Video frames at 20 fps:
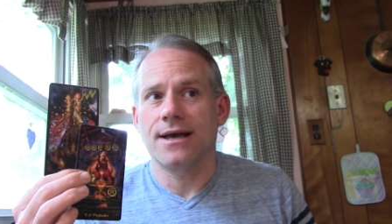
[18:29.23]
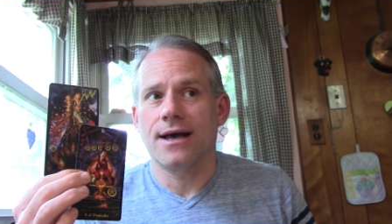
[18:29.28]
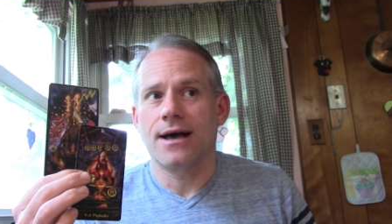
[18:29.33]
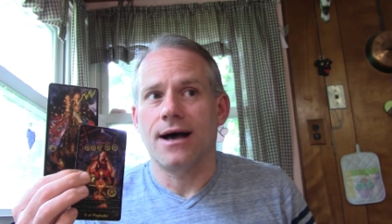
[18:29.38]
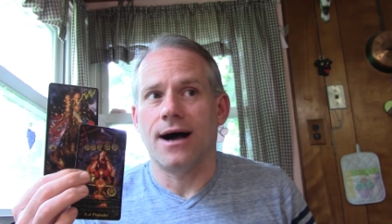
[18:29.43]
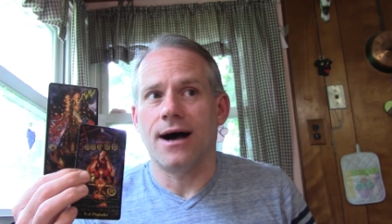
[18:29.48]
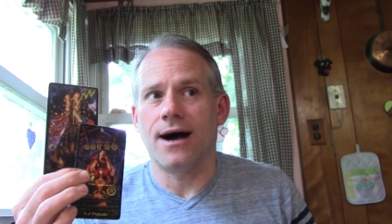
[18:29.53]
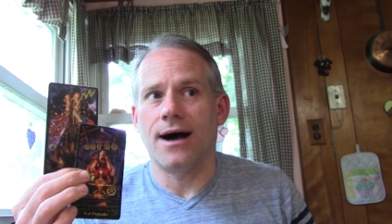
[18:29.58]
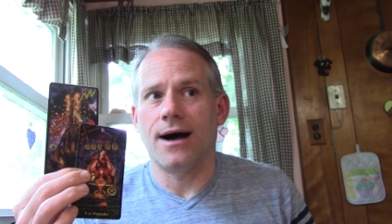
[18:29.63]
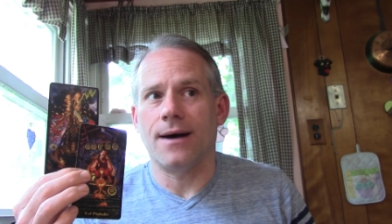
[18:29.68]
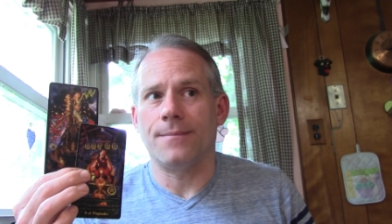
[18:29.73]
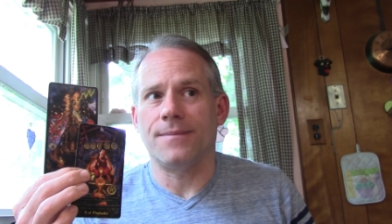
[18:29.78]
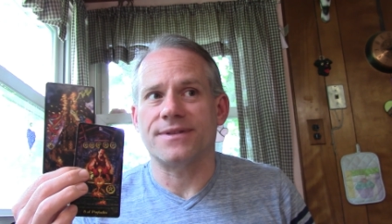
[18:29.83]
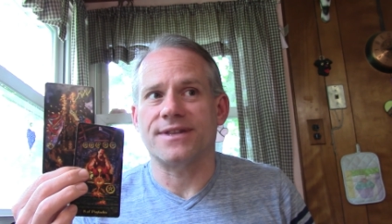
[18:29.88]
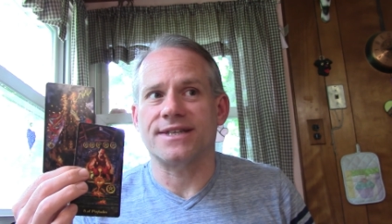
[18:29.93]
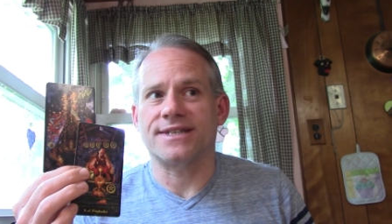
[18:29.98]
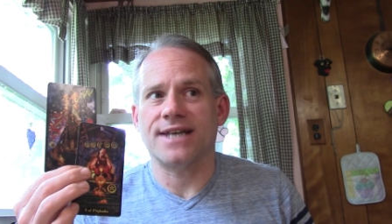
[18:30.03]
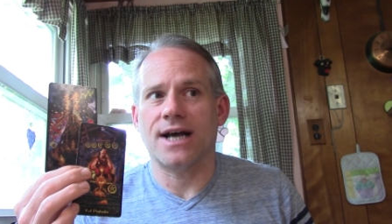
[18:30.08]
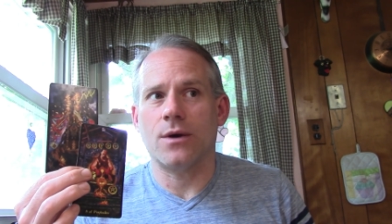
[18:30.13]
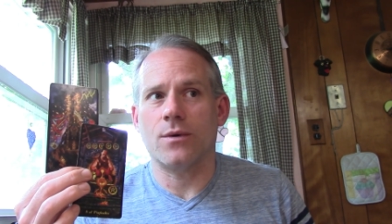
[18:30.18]
Uh, but
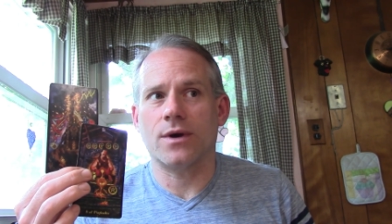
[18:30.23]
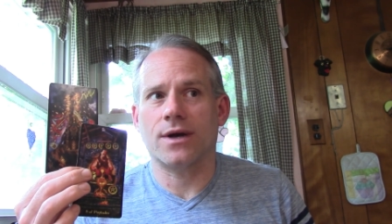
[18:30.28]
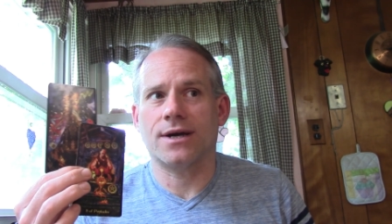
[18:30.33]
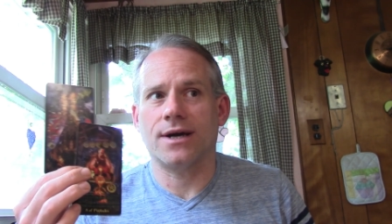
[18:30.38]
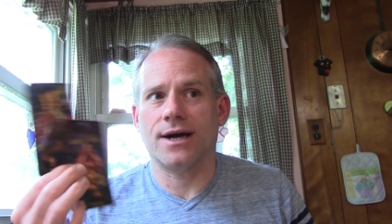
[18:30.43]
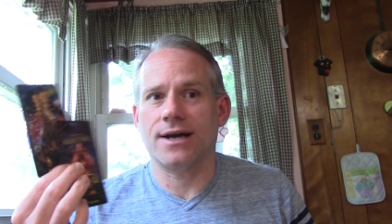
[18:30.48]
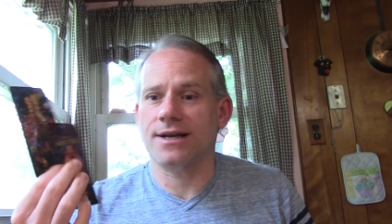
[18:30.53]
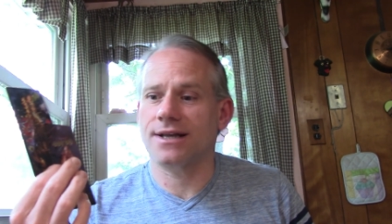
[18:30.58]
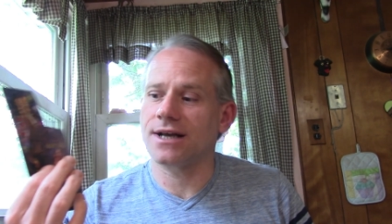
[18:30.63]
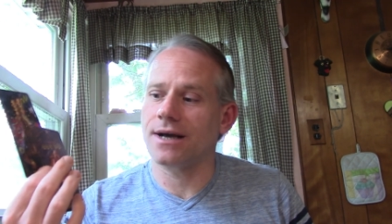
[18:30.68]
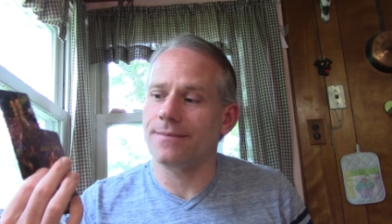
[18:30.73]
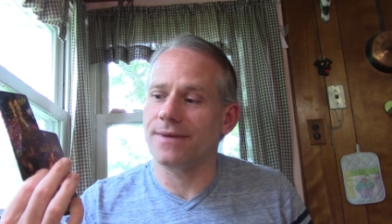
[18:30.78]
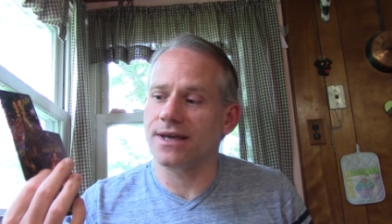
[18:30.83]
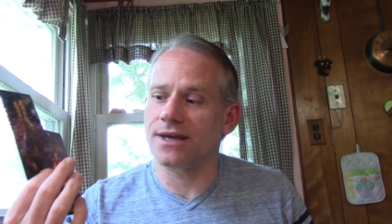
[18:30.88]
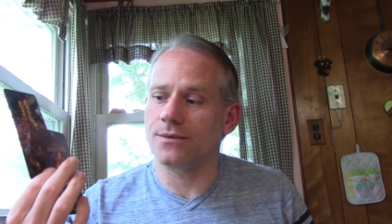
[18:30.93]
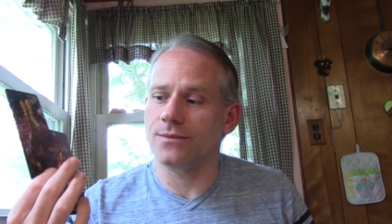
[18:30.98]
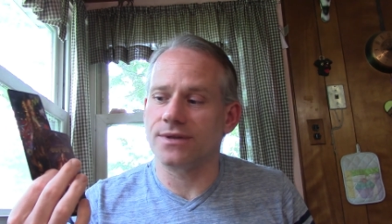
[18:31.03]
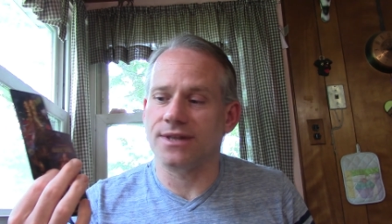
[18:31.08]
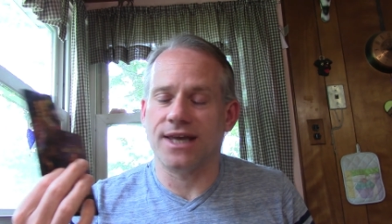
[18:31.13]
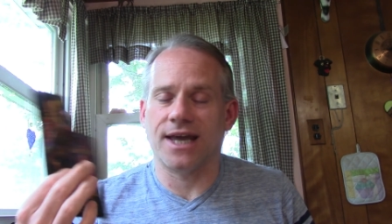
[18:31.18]
the Tower card coming
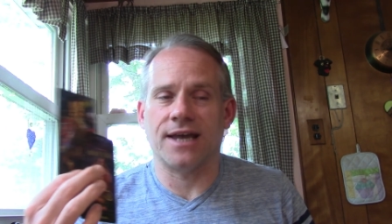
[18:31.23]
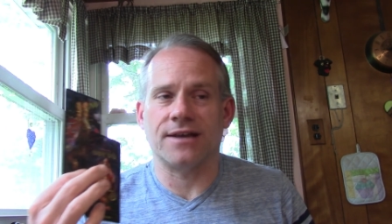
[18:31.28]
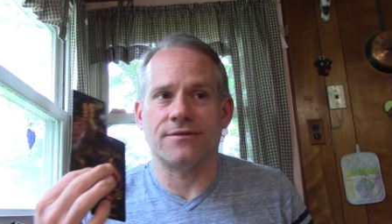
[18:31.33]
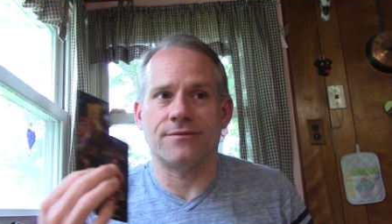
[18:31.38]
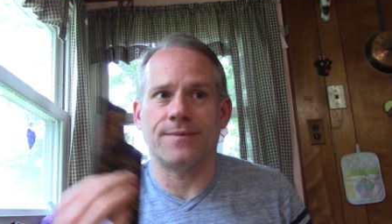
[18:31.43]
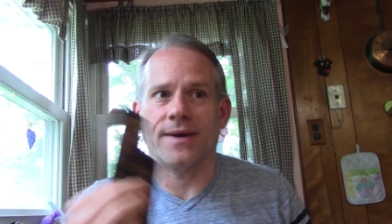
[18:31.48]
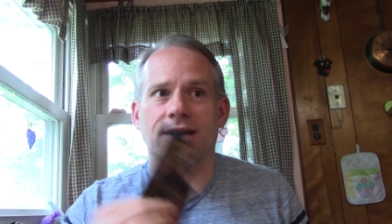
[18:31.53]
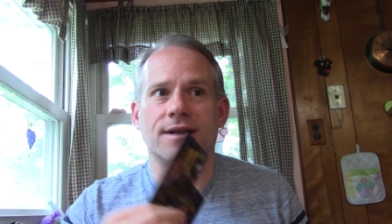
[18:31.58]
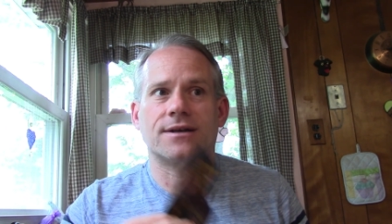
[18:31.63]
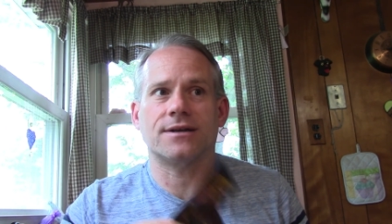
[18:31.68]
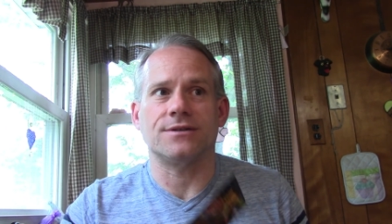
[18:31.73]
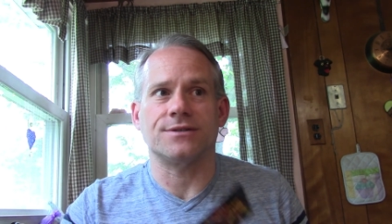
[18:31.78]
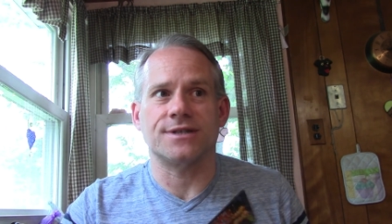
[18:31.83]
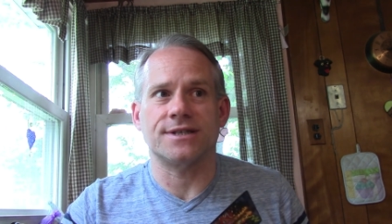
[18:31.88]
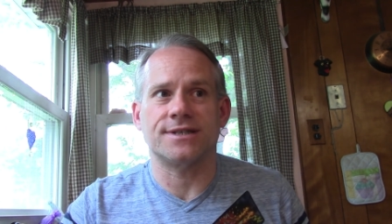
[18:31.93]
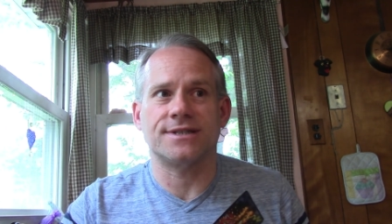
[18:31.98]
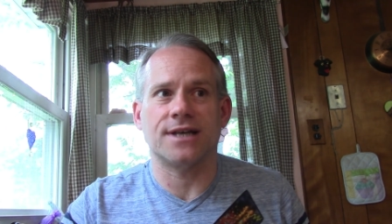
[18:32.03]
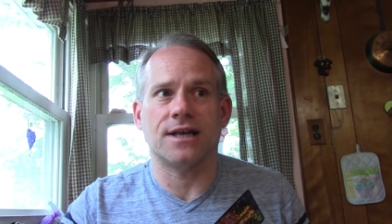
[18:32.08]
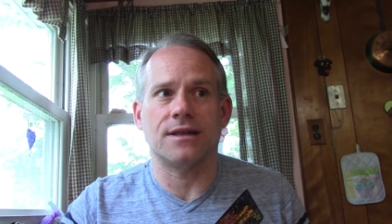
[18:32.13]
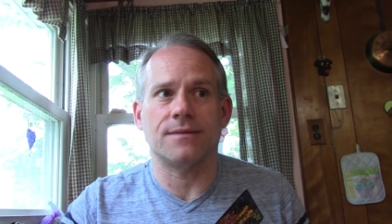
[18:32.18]
in with the Eight of Pentacles
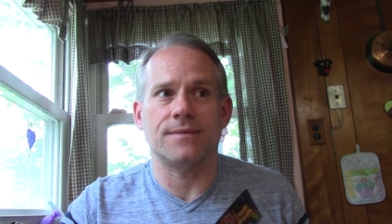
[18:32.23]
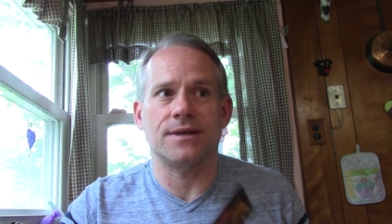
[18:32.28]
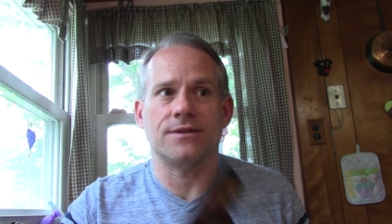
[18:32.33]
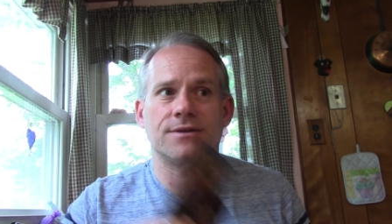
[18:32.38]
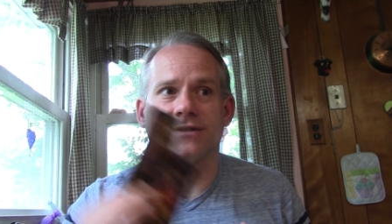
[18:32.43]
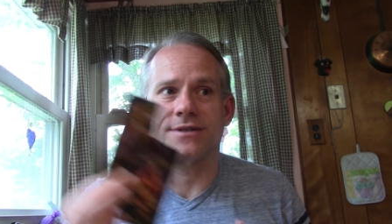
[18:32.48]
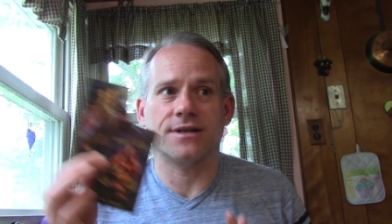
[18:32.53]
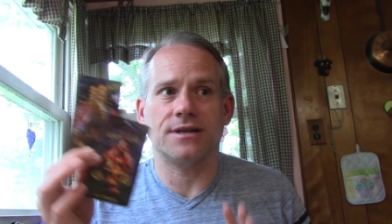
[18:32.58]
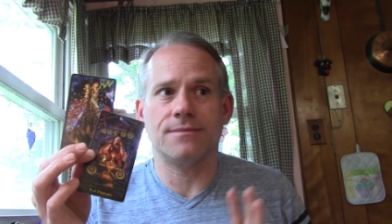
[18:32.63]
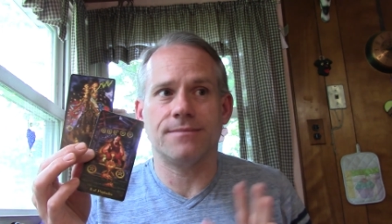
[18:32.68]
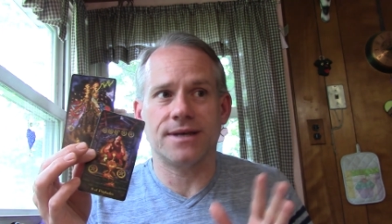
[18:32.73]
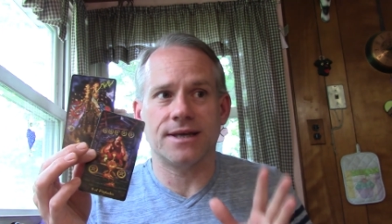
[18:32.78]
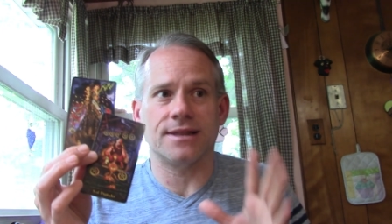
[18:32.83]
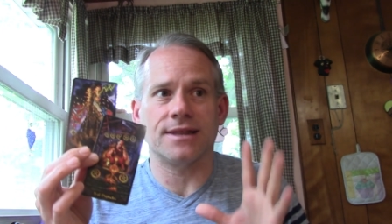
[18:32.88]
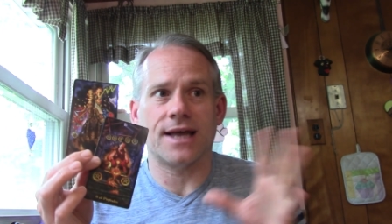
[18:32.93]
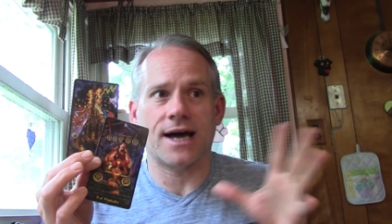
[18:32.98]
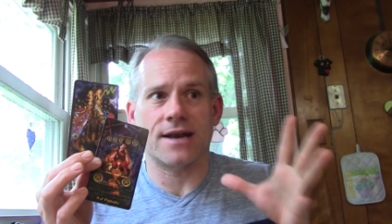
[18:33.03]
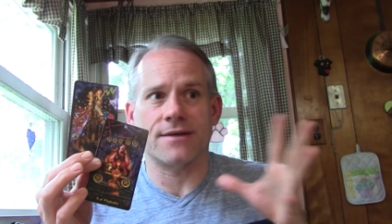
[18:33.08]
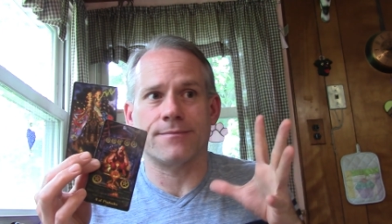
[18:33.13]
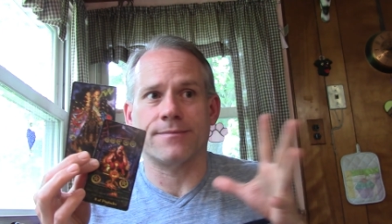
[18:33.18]
is telling me there's going to be a
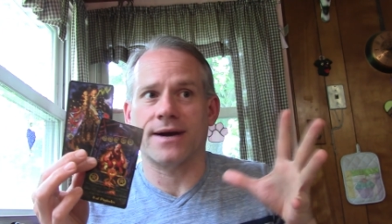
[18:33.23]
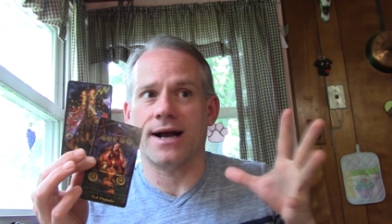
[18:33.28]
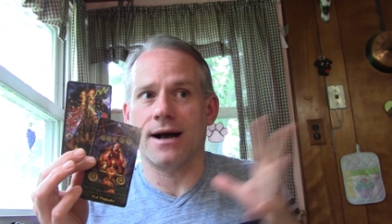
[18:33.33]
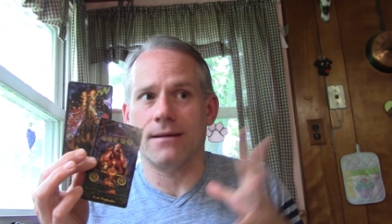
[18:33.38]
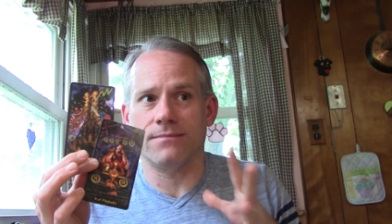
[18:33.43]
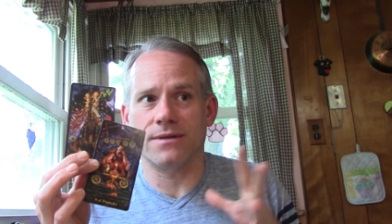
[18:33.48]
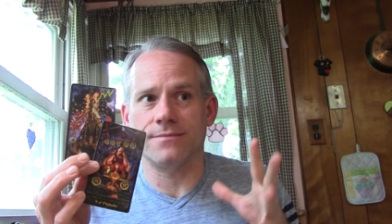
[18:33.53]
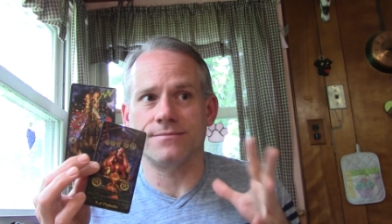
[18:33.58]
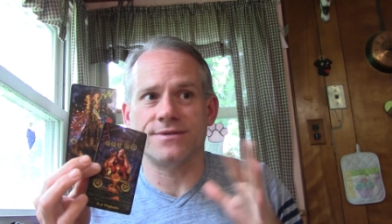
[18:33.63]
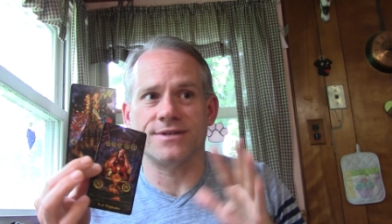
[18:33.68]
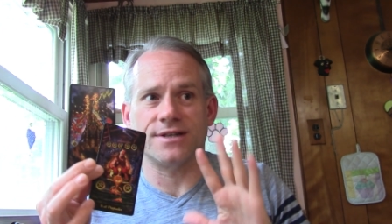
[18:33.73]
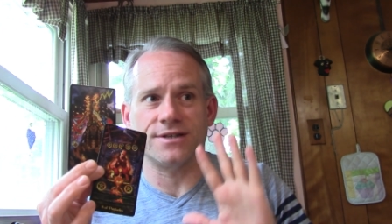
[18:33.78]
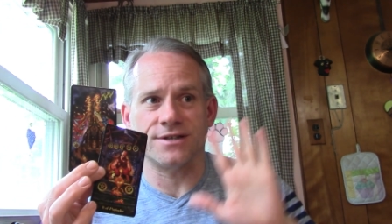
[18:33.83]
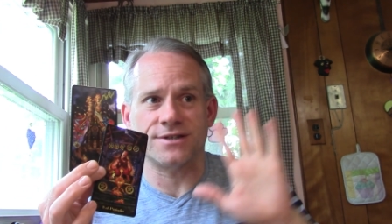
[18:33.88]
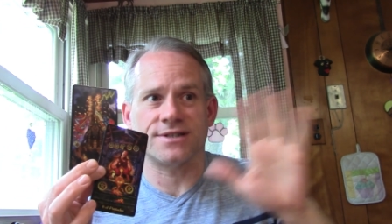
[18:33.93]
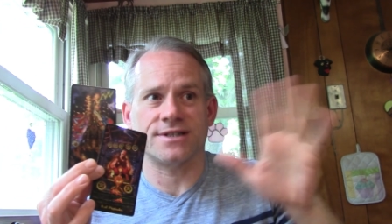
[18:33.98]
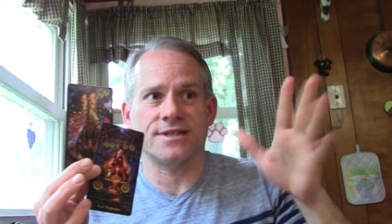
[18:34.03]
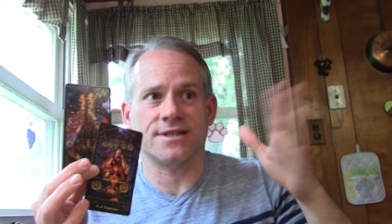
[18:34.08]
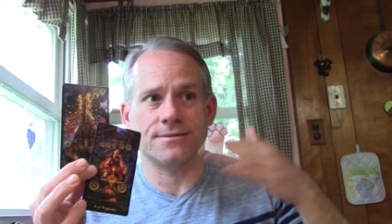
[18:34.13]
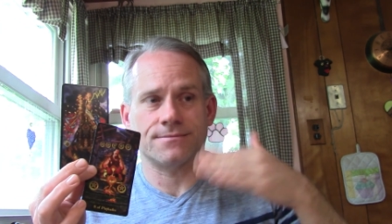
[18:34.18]
lot of problems that
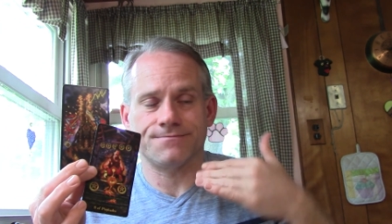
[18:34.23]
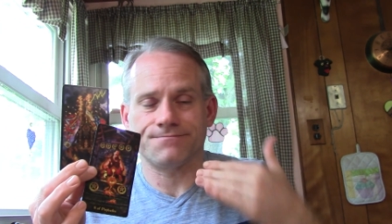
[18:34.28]
just.